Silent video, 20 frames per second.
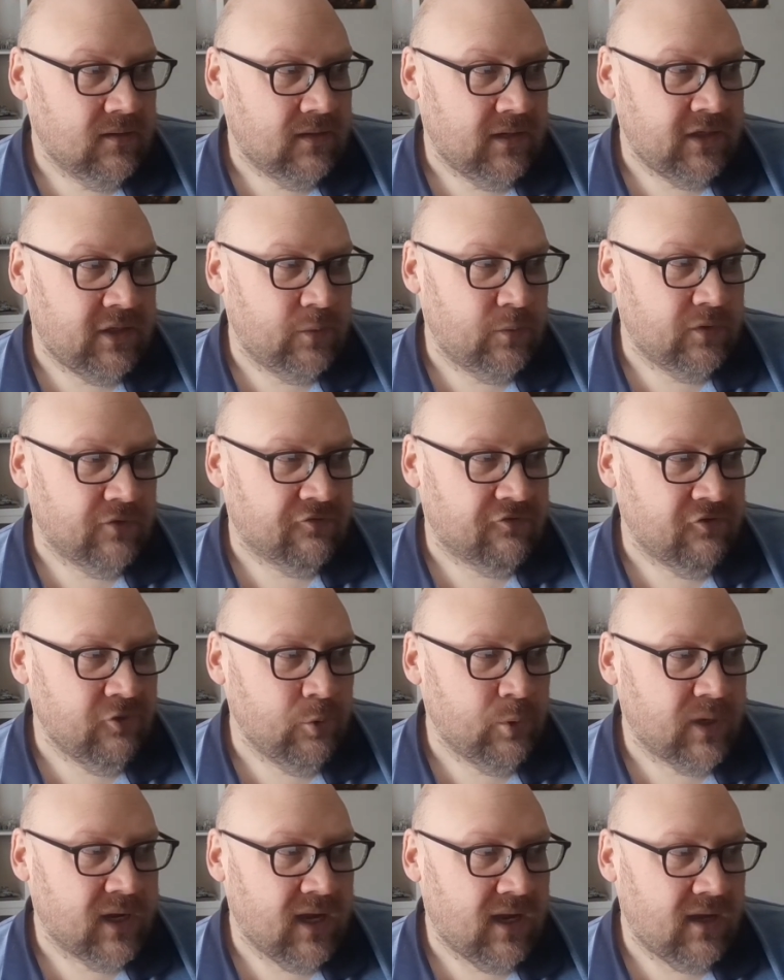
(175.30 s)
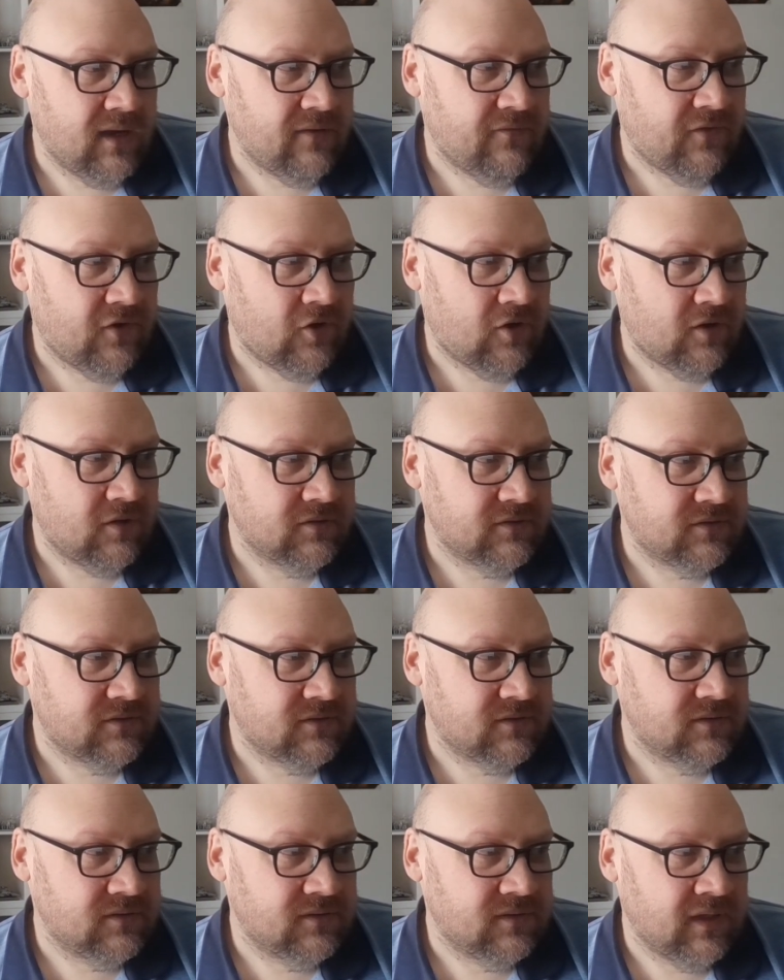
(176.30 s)
unit of Crute Carnivores,
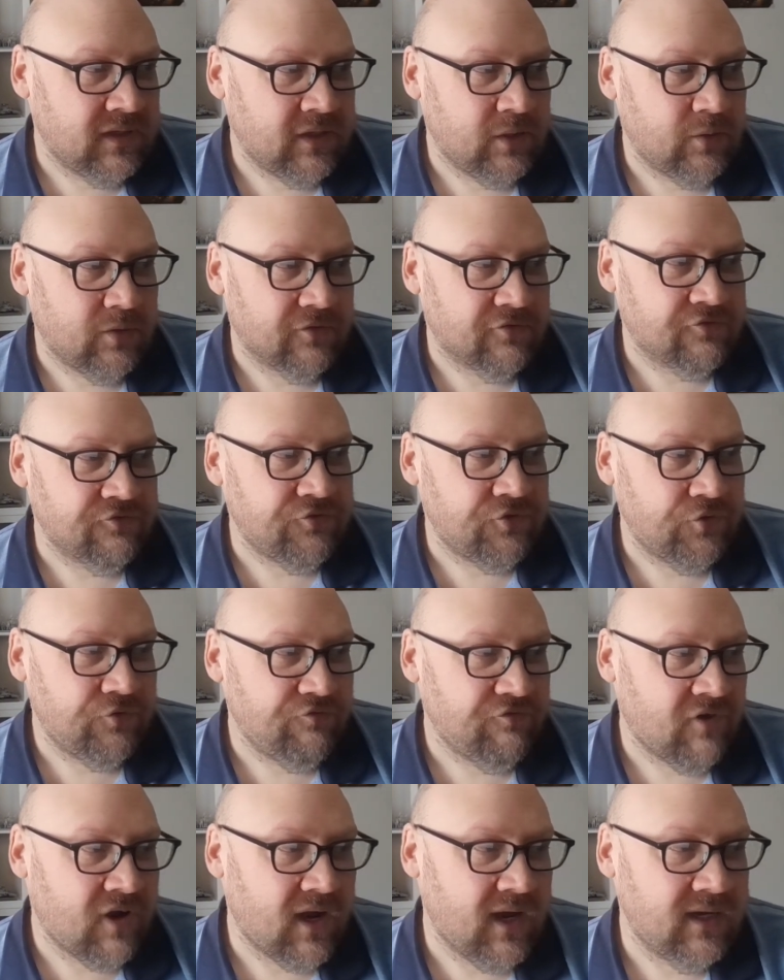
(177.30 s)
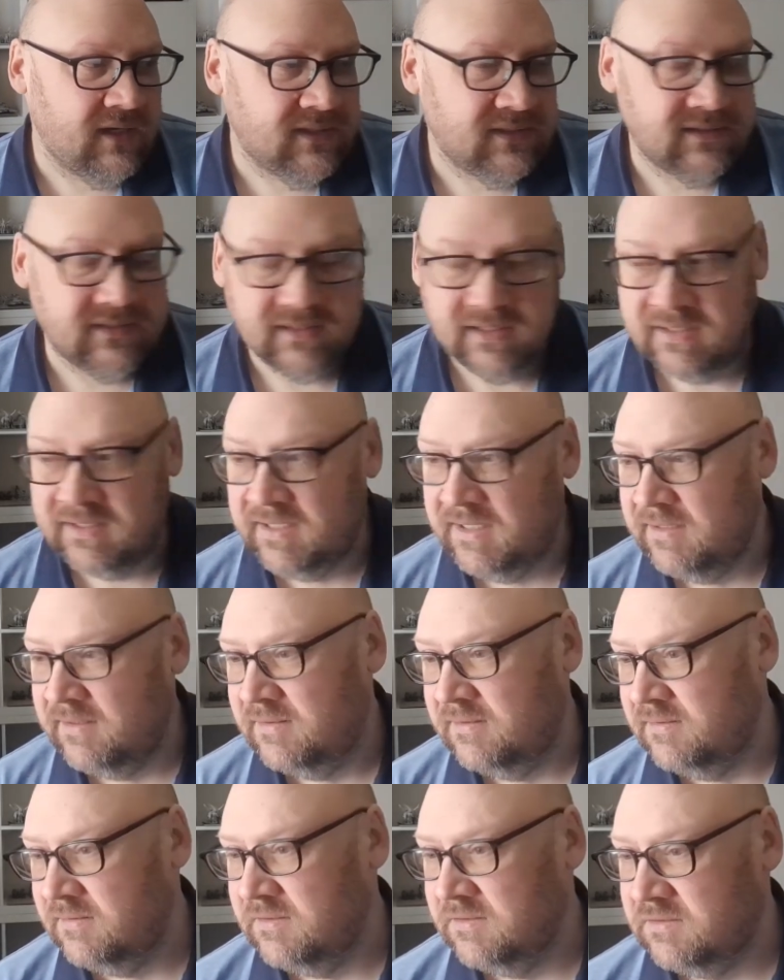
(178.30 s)
a unit of Crute Riders, and
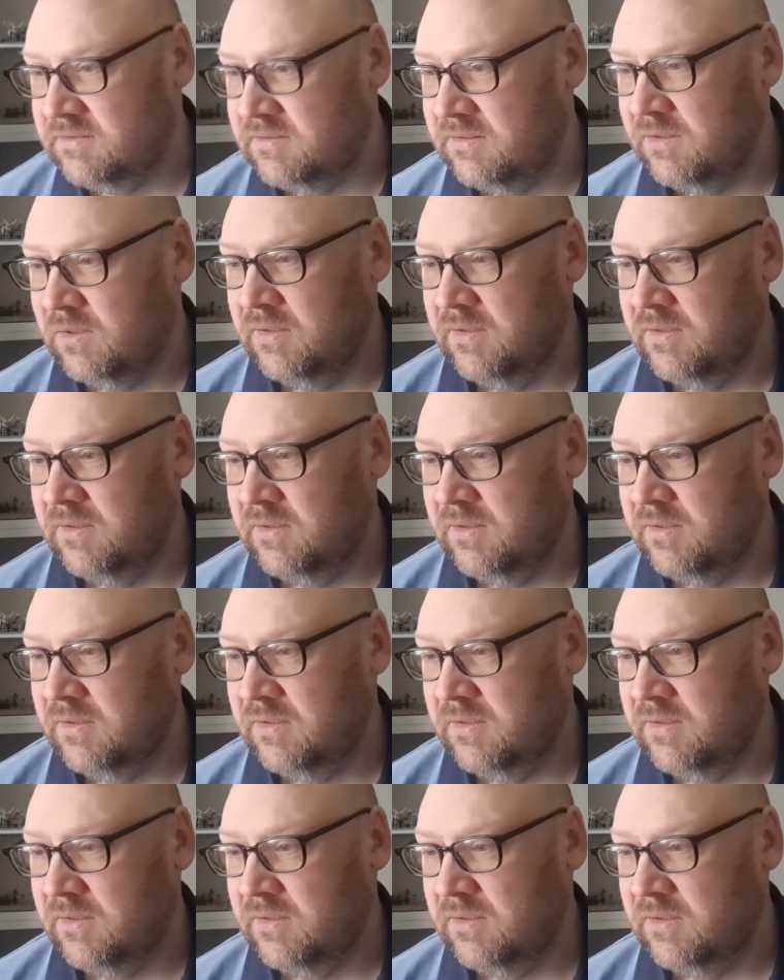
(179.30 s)
then there's,